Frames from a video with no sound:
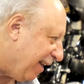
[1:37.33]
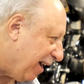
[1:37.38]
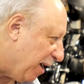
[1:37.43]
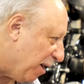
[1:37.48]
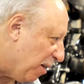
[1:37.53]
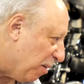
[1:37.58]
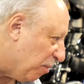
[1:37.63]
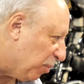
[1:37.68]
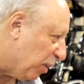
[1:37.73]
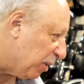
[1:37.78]

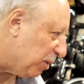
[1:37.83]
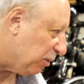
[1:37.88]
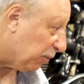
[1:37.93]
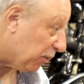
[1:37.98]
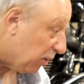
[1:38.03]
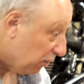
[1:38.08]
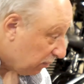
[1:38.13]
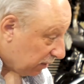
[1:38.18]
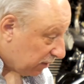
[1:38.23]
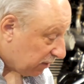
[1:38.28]
But you'll
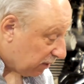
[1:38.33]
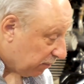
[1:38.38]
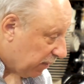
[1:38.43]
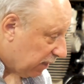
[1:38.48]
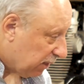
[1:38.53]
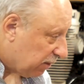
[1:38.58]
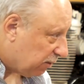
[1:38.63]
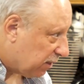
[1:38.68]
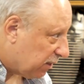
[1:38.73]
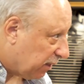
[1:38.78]
notice some
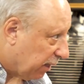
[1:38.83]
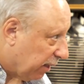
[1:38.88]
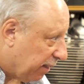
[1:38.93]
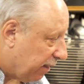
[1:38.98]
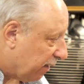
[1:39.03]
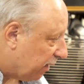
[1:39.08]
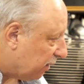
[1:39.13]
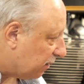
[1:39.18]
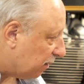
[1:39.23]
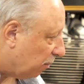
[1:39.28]
interesting
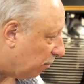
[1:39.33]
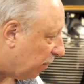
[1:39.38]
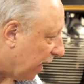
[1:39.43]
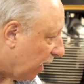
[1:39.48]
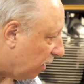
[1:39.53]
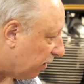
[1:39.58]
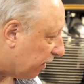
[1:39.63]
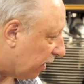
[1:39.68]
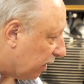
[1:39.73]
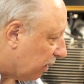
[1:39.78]
things
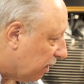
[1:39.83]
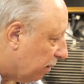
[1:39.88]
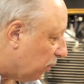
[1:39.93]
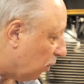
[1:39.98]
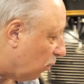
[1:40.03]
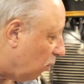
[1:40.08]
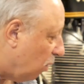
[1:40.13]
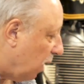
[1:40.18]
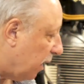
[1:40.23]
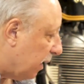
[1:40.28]
about it.
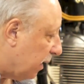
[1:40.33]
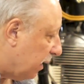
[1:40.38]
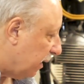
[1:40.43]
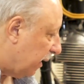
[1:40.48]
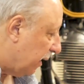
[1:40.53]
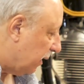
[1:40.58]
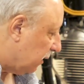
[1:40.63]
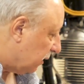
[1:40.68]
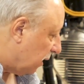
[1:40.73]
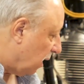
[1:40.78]
Number
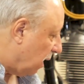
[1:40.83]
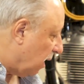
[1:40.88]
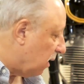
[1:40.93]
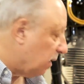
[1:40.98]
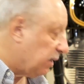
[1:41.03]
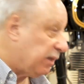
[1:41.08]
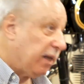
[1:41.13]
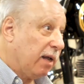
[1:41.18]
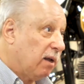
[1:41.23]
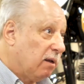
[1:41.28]
one, it's a
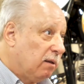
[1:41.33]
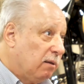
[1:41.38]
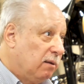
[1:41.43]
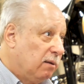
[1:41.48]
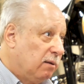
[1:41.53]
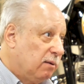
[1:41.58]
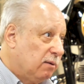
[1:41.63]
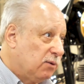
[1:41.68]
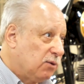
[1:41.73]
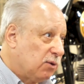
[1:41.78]
hardtail,
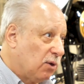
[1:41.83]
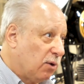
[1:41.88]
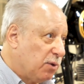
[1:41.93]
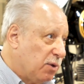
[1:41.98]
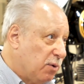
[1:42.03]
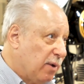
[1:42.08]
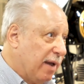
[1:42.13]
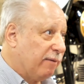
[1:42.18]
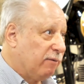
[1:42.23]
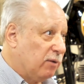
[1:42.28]
so
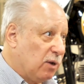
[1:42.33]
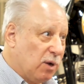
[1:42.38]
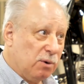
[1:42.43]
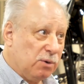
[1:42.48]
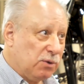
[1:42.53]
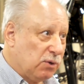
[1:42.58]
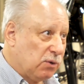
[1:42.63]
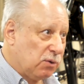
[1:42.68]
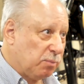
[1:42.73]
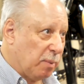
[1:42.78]
you have
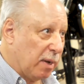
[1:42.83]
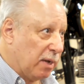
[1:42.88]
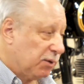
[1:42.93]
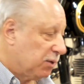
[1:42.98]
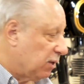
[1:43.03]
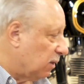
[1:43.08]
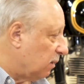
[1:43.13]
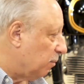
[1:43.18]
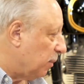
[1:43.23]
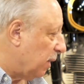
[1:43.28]
no
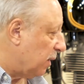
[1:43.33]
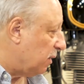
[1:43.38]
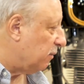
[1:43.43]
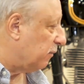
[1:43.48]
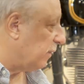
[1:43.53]
suspension, but